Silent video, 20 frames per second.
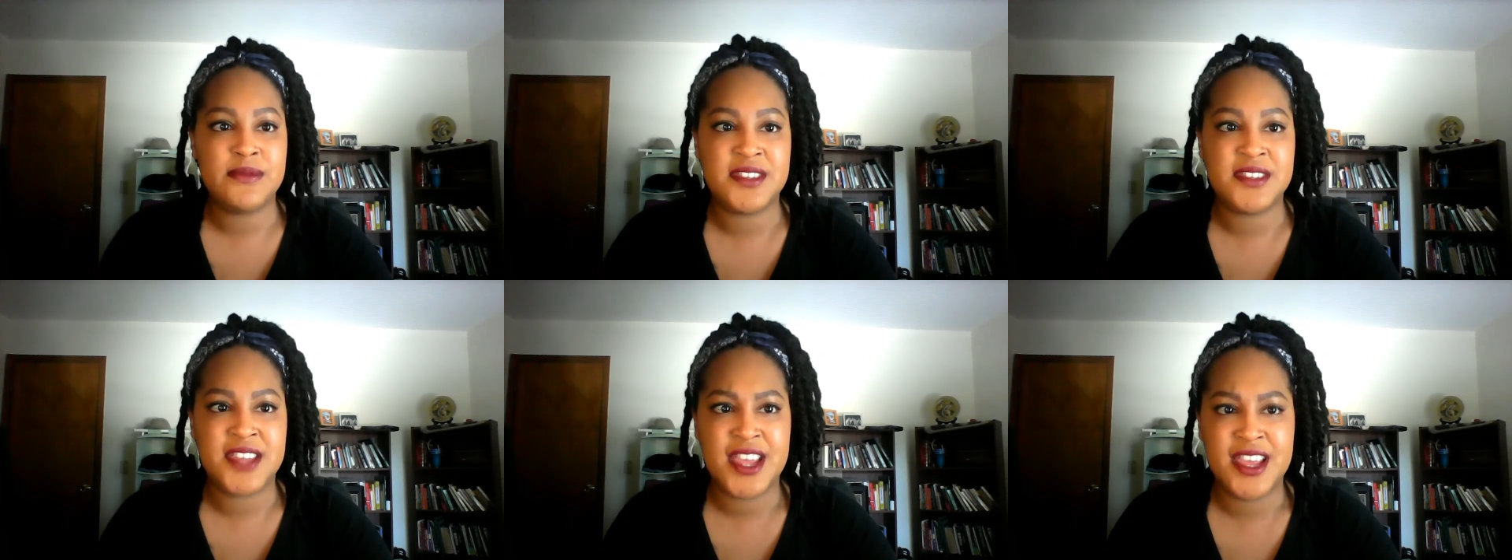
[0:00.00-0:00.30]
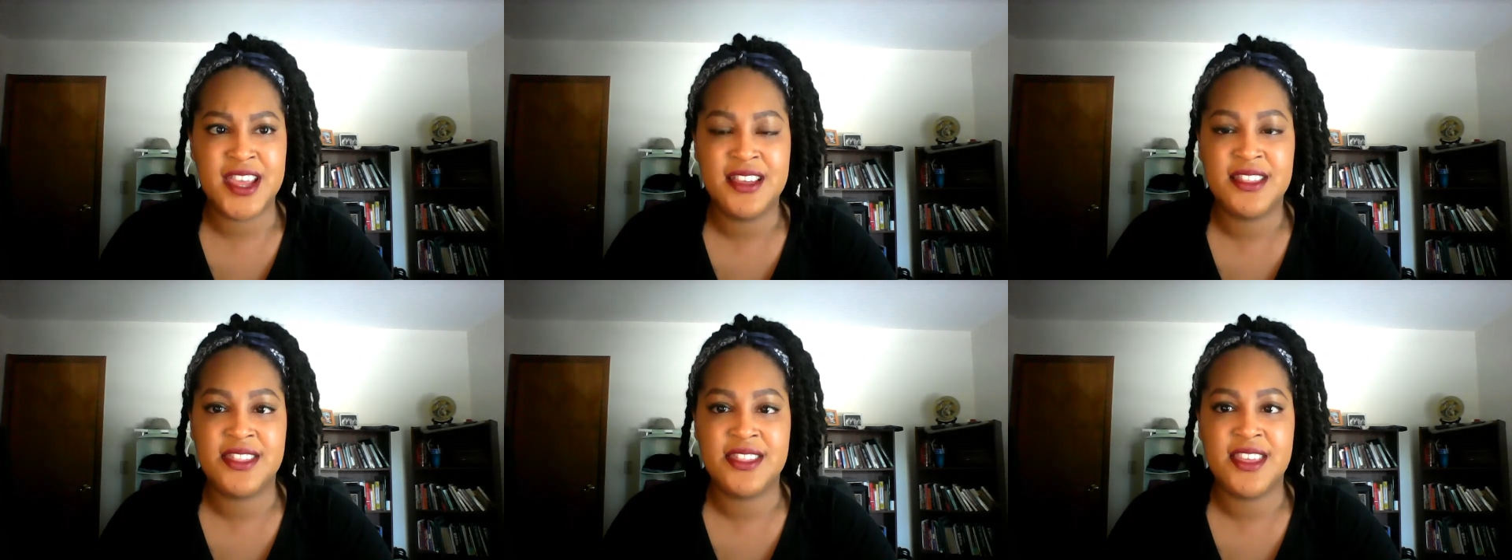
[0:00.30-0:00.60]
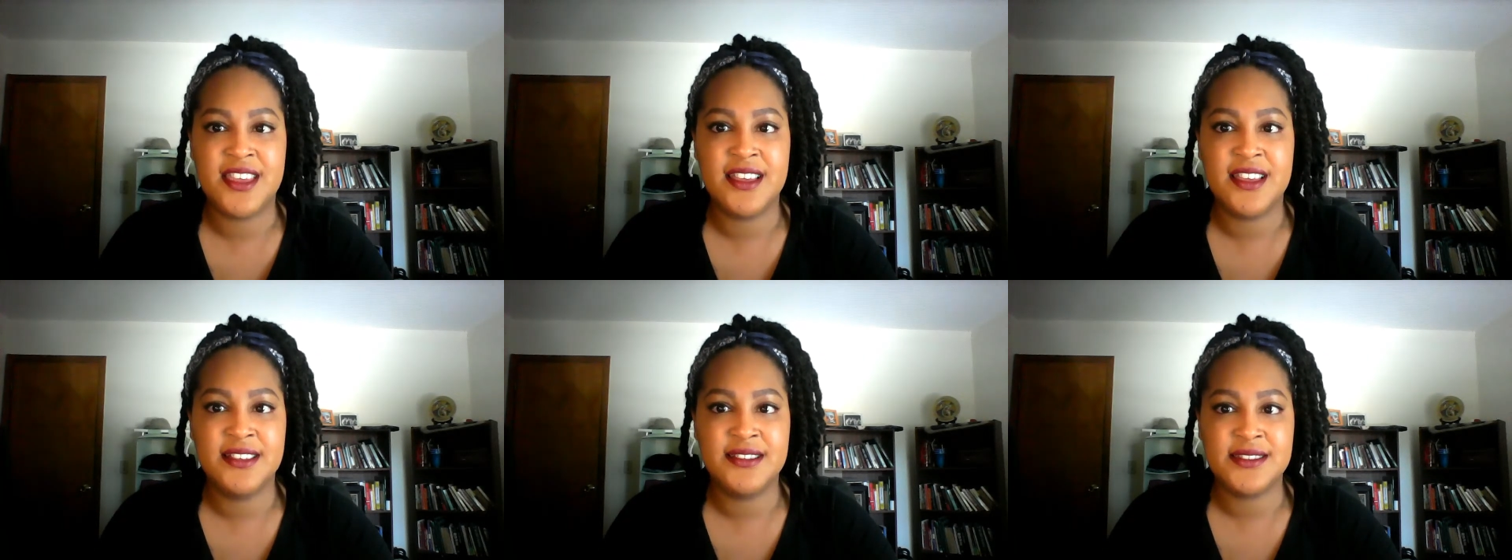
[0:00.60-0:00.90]
Take
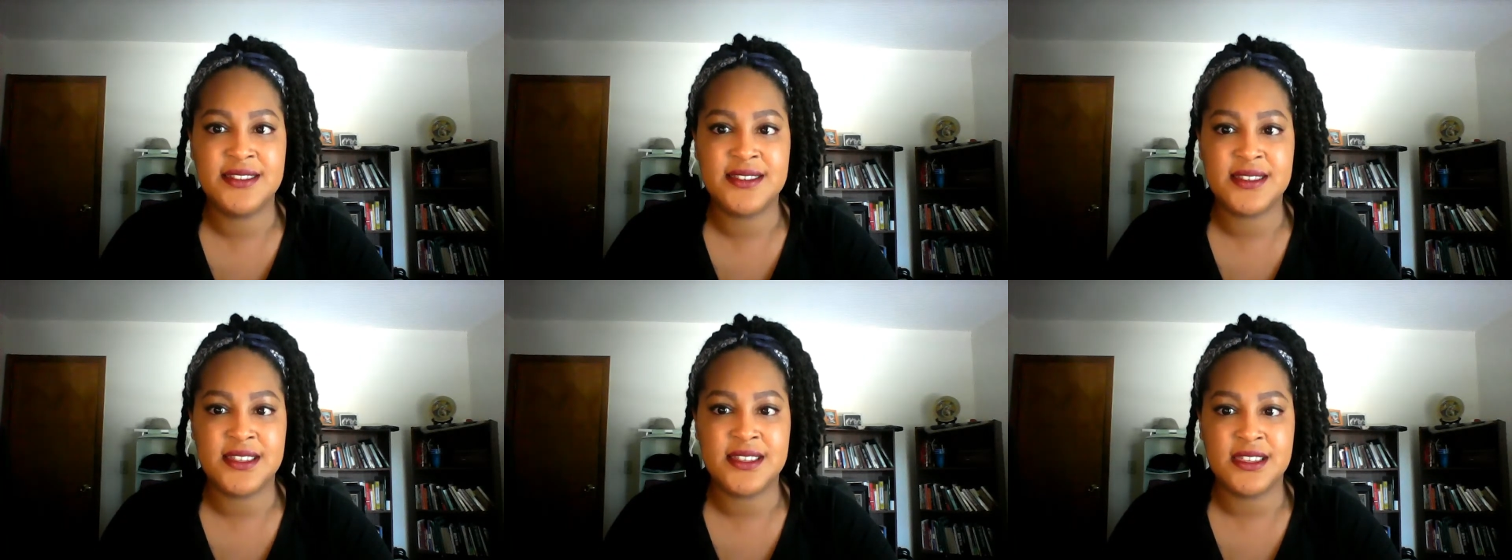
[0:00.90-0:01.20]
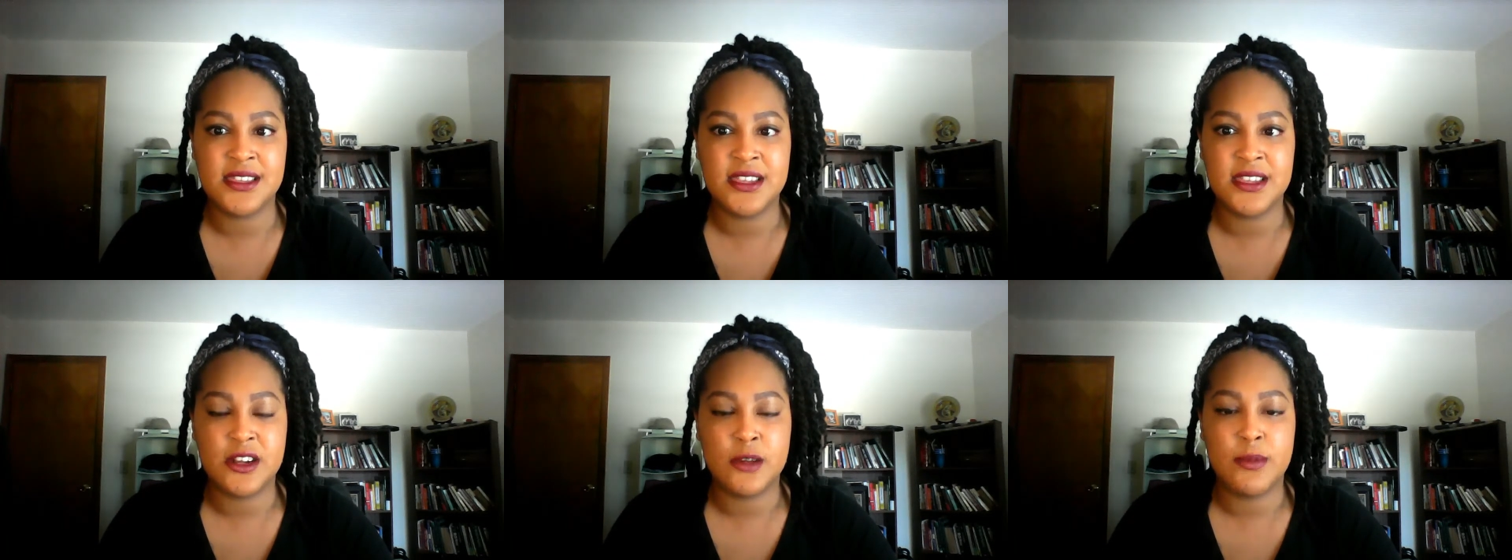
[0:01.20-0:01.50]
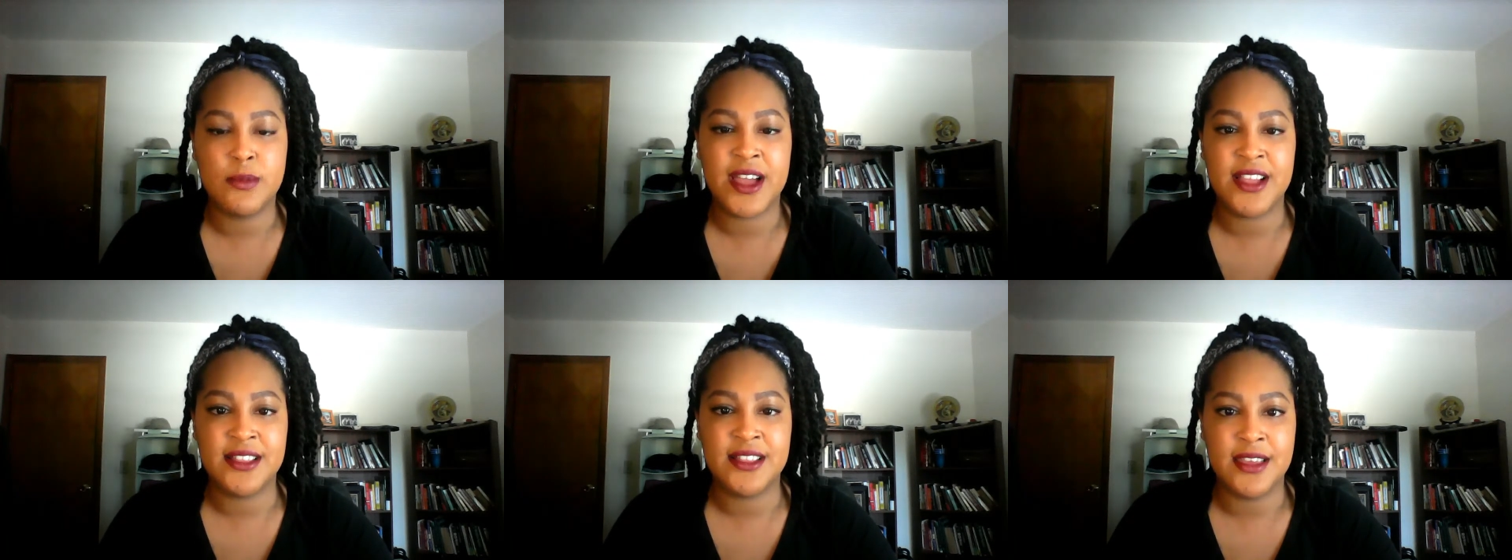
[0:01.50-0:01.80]
things little
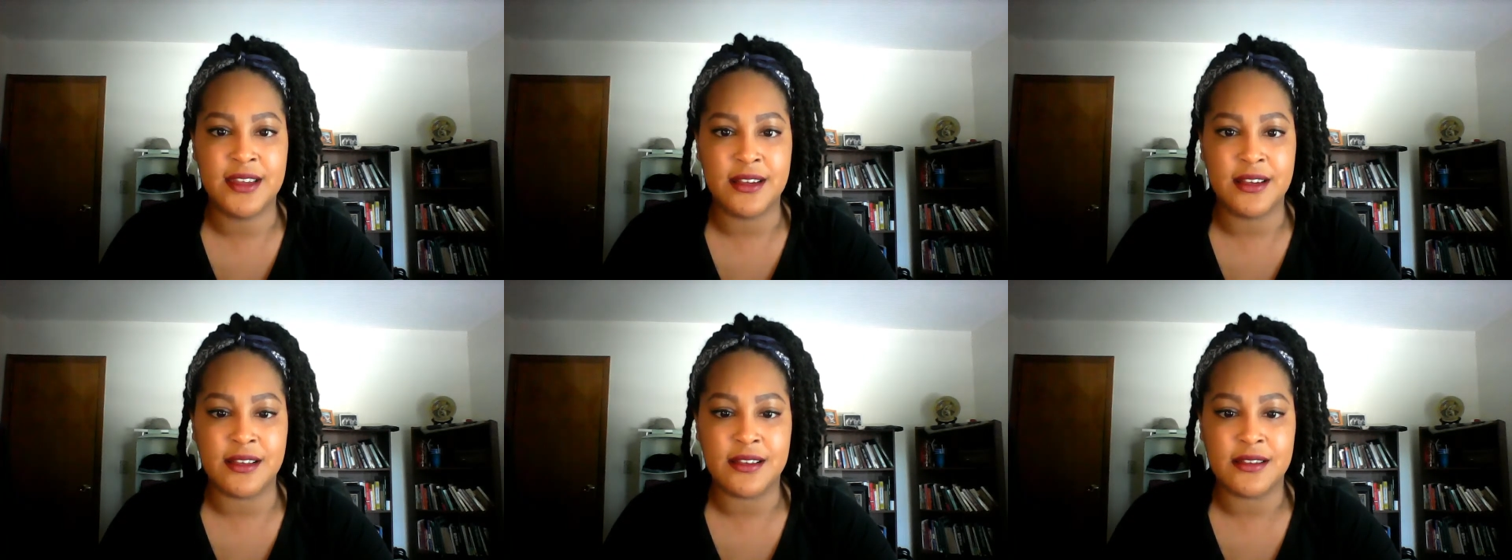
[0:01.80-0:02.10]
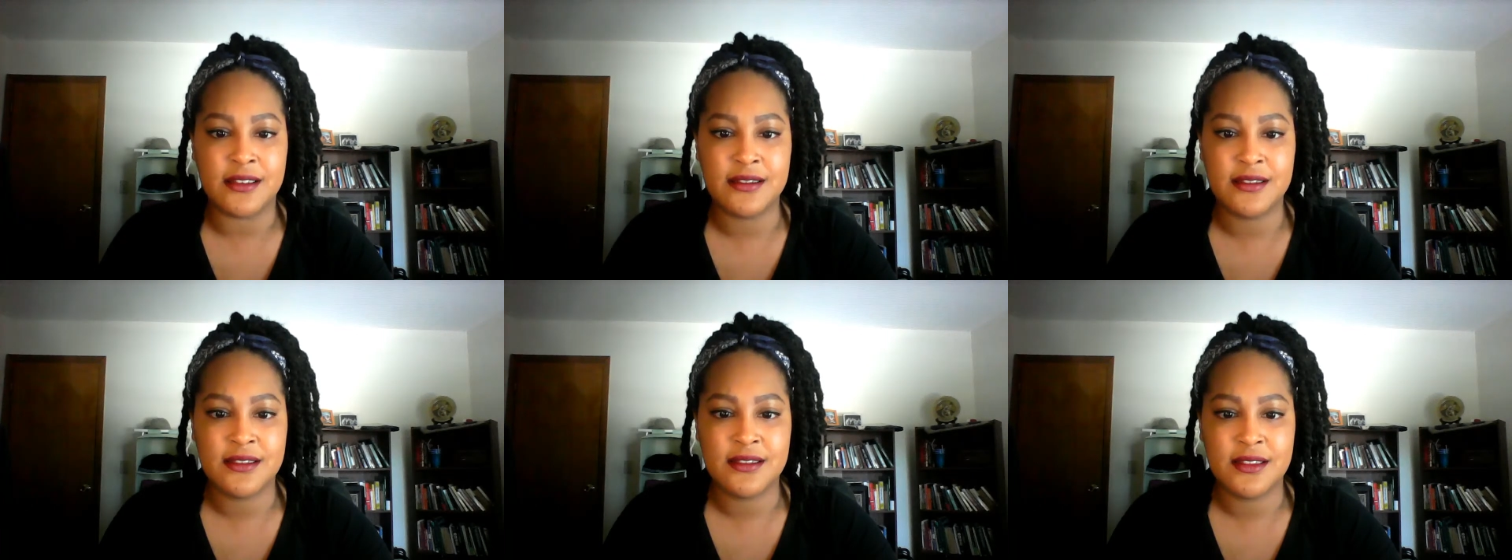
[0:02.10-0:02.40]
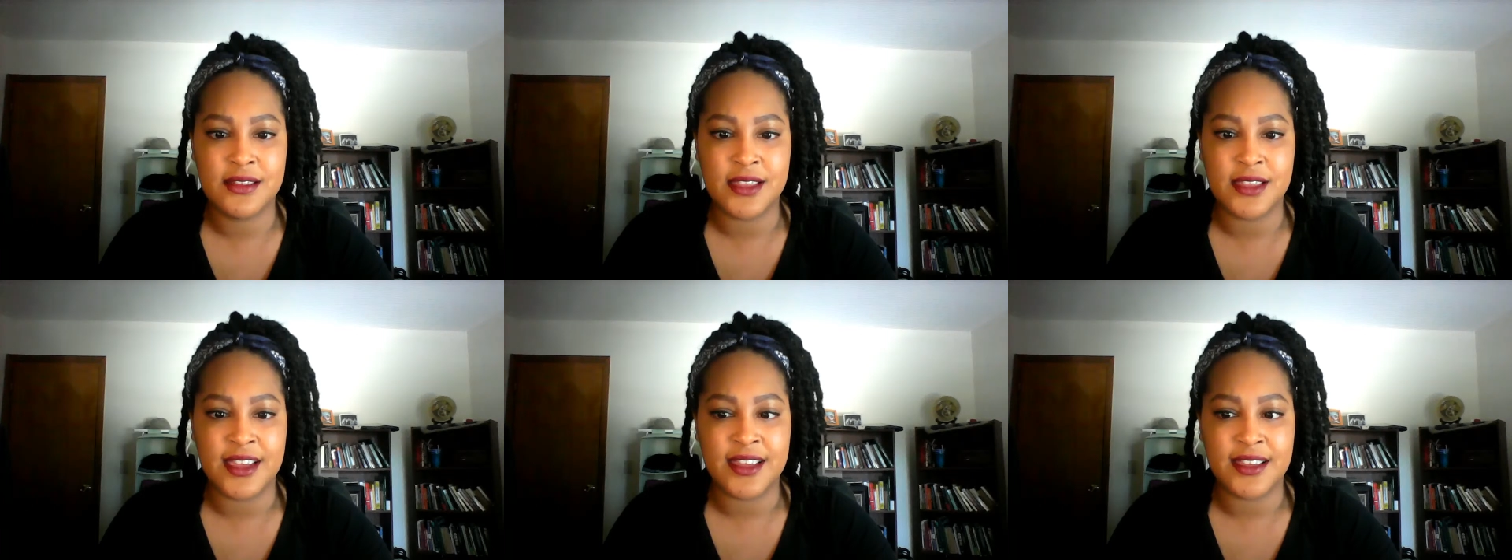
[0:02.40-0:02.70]
by little.
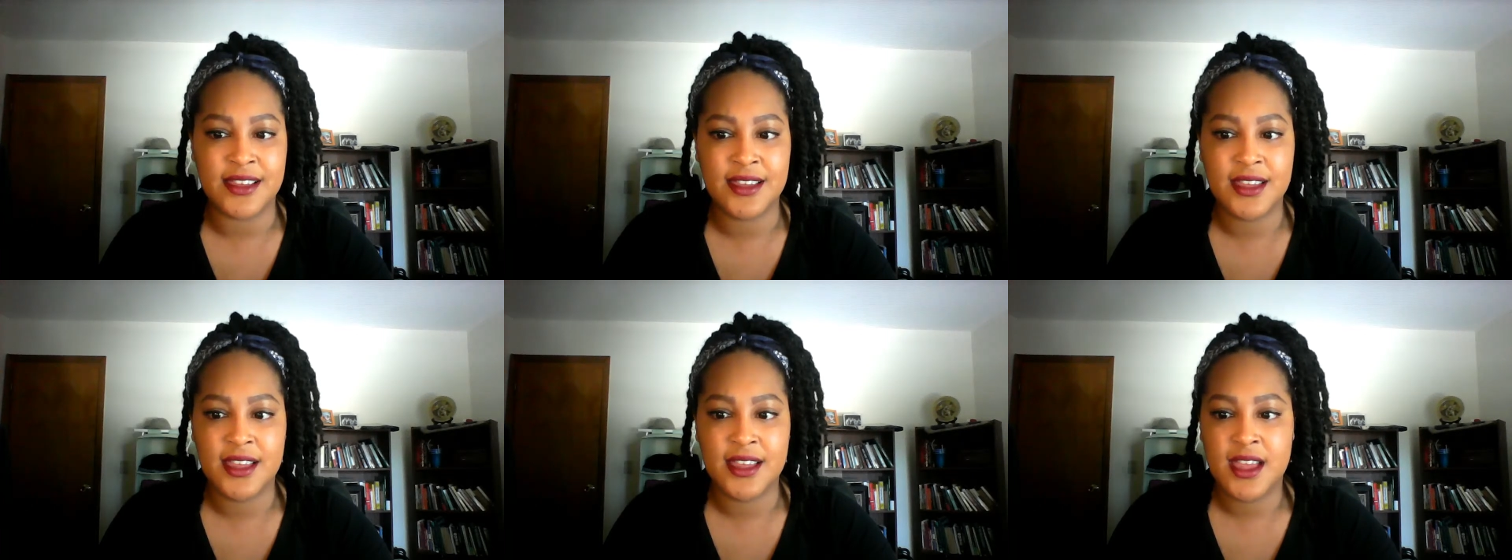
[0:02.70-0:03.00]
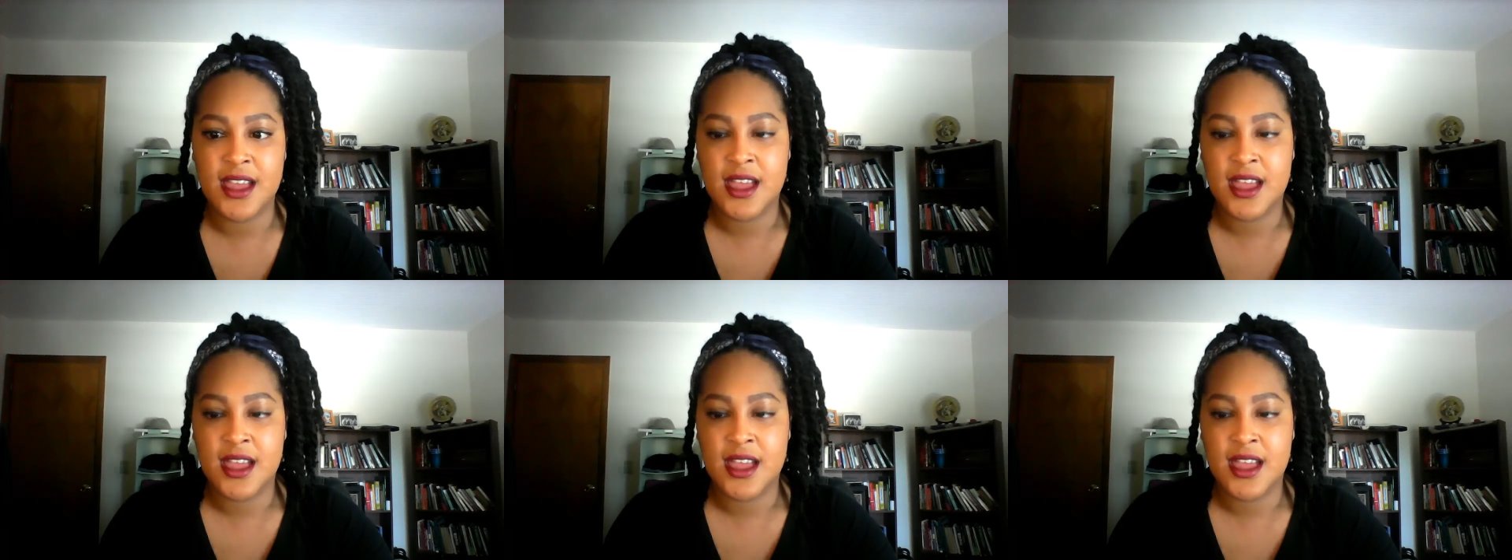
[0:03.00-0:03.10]
Like,